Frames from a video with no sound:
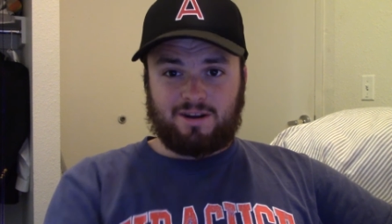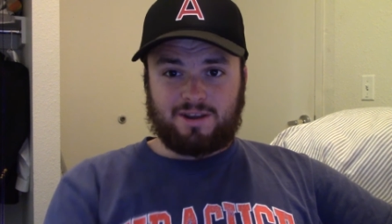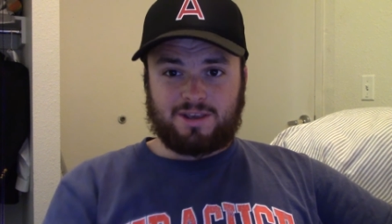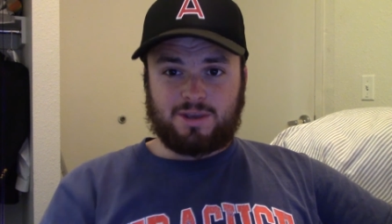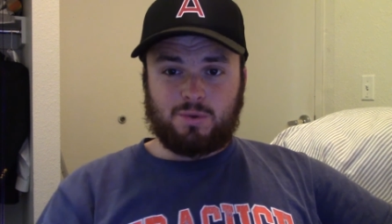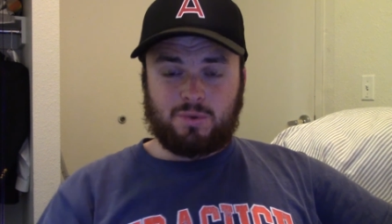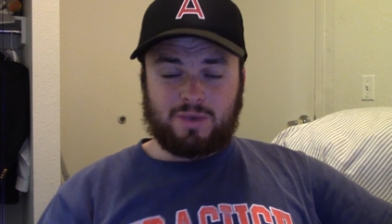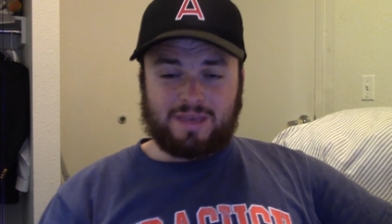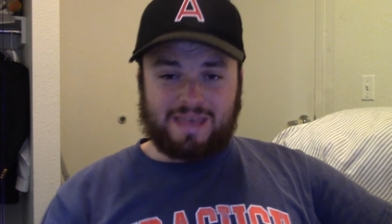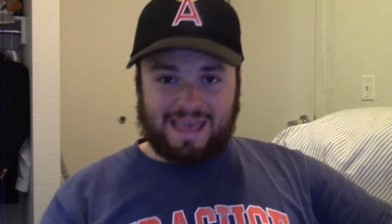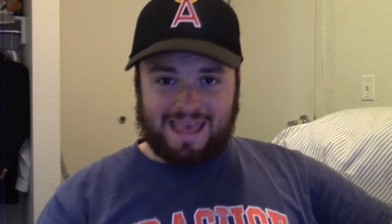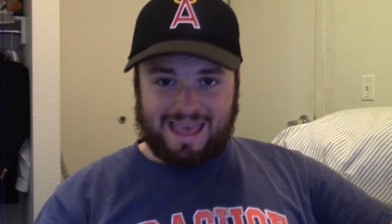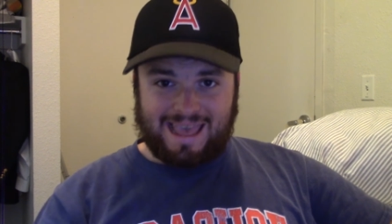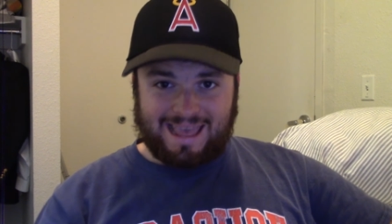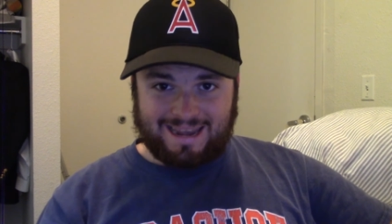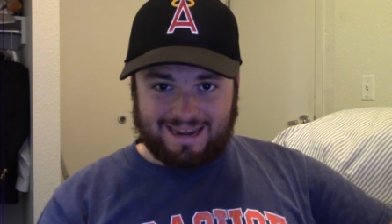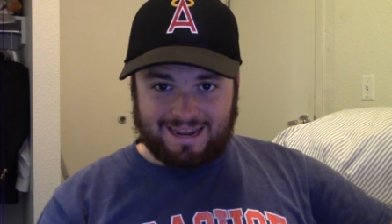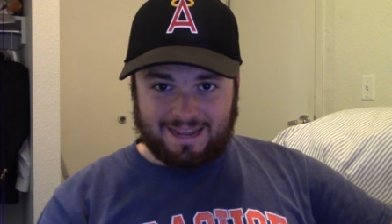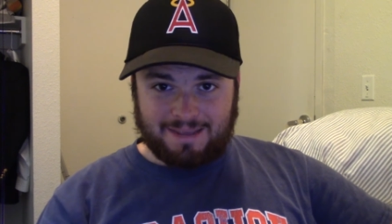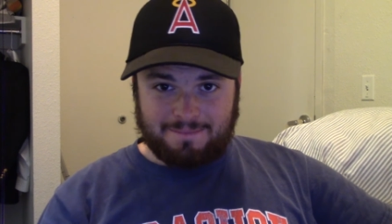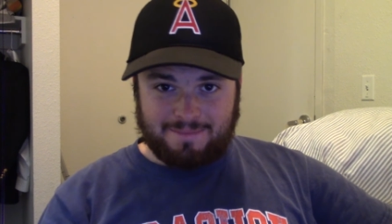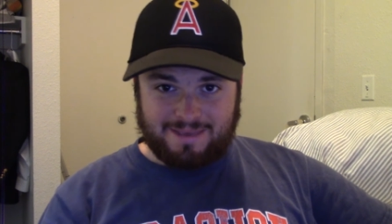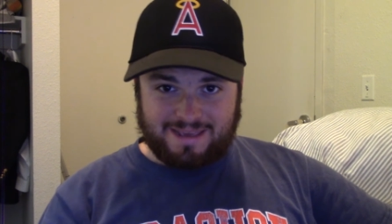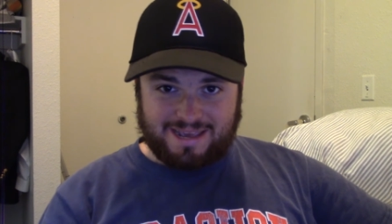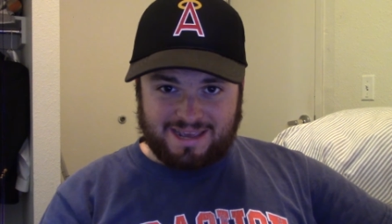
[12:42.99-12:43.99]
Are you
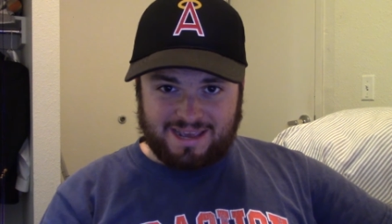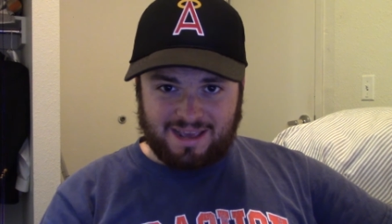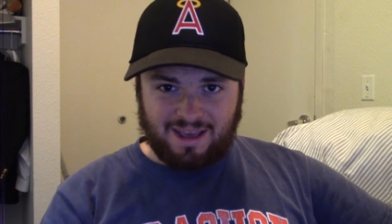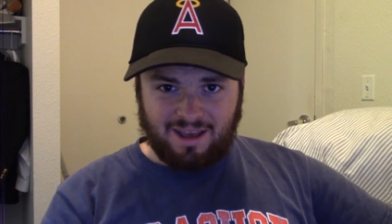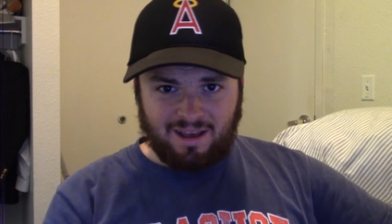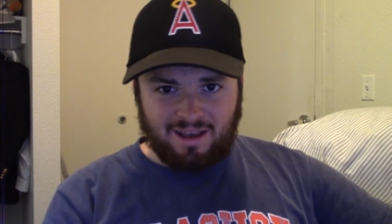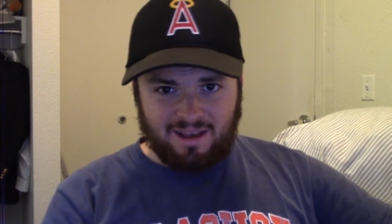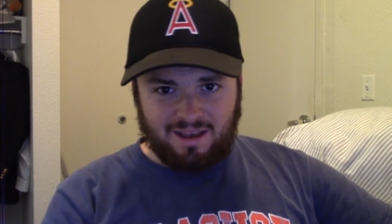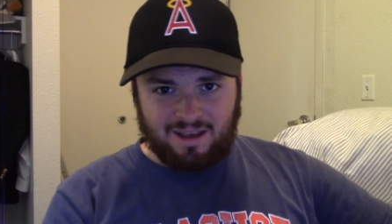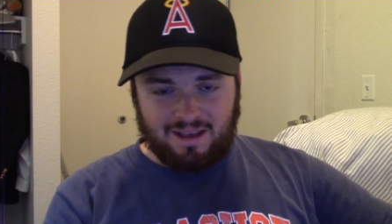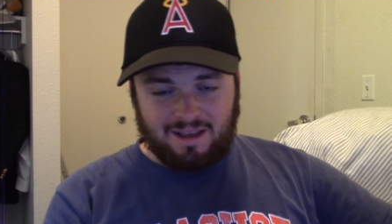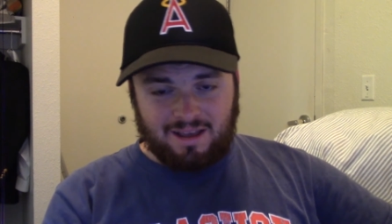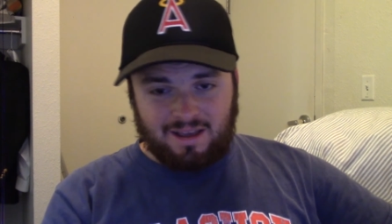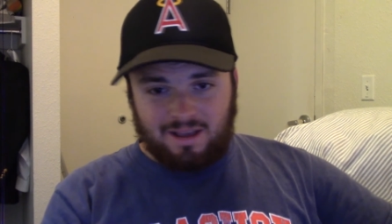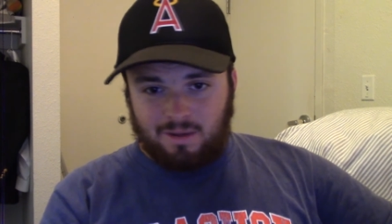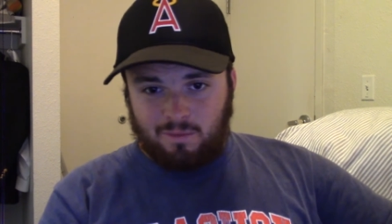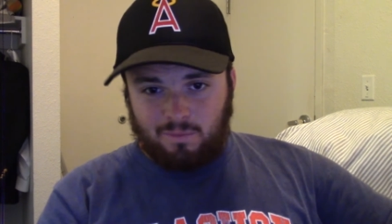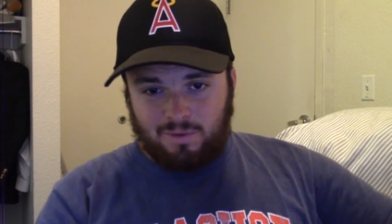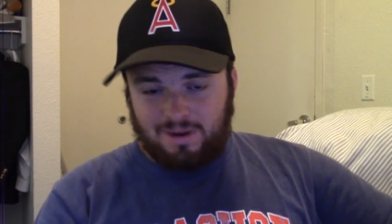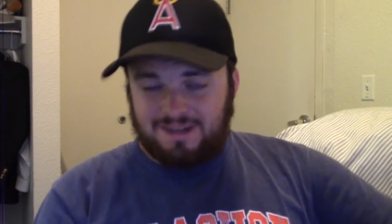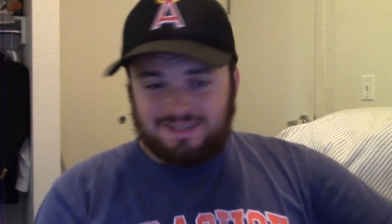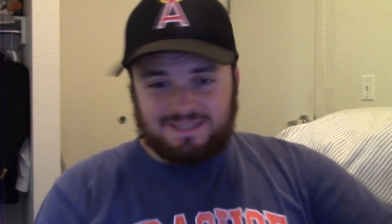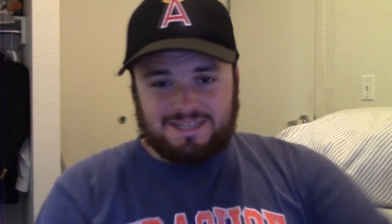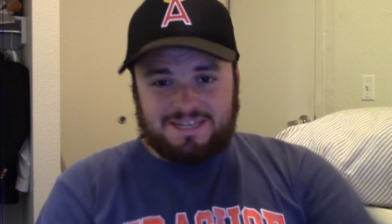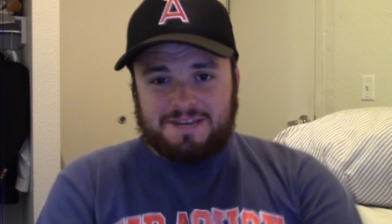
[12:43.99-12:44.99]
kidding me?
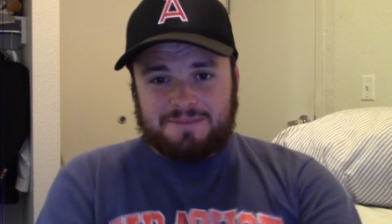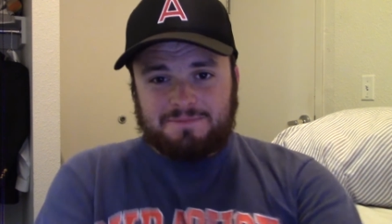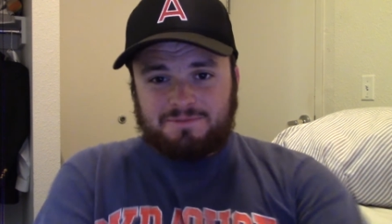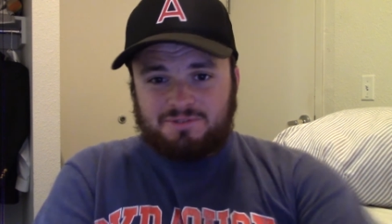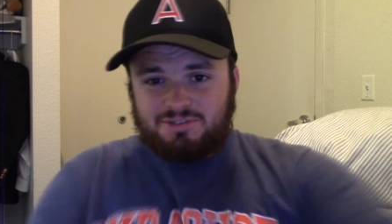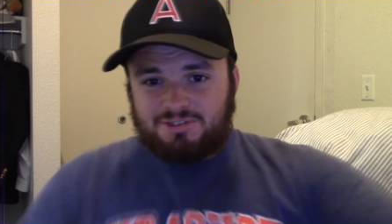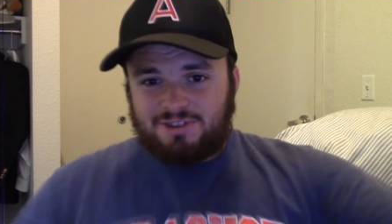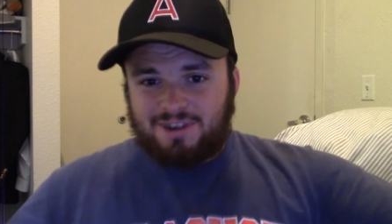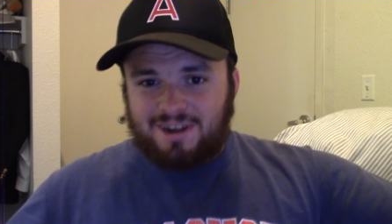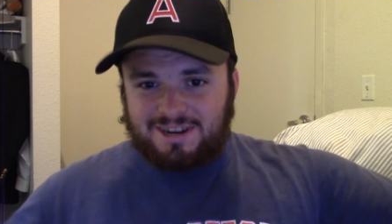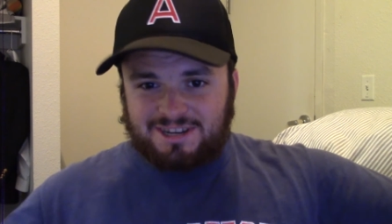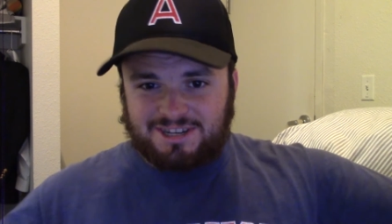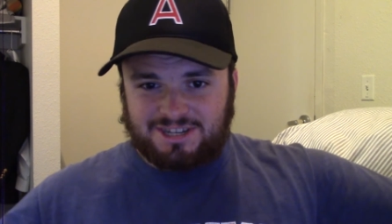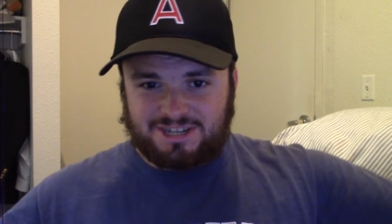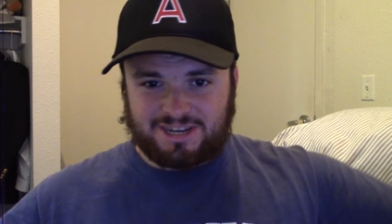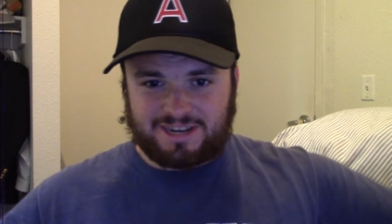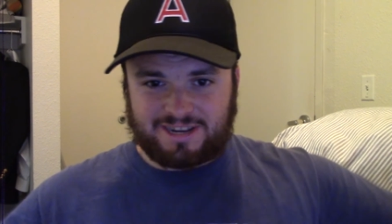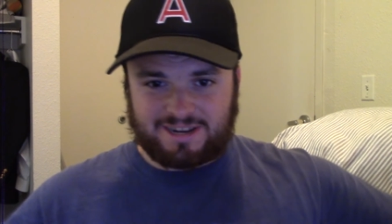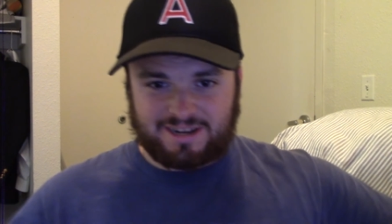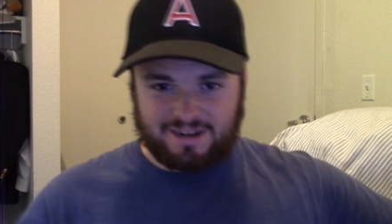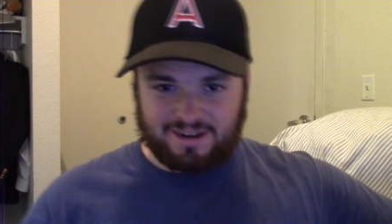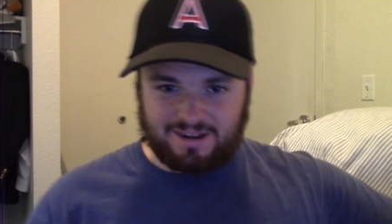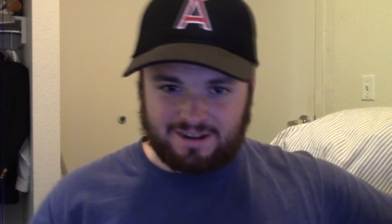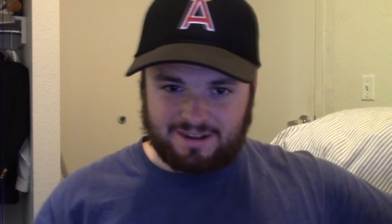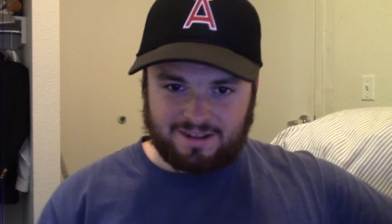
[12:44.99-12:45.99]
Where's the
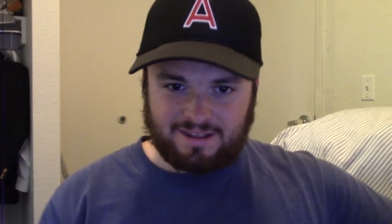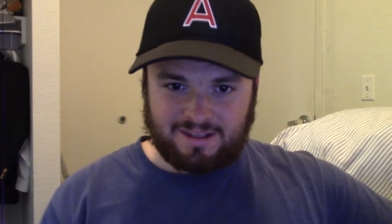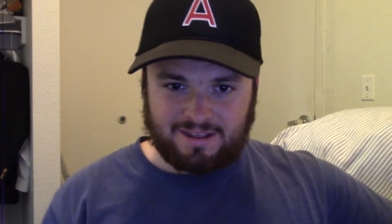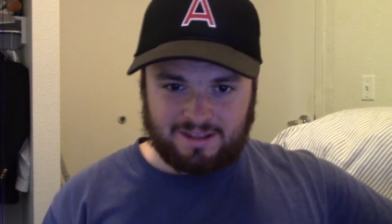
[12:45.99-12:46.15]
obstruction?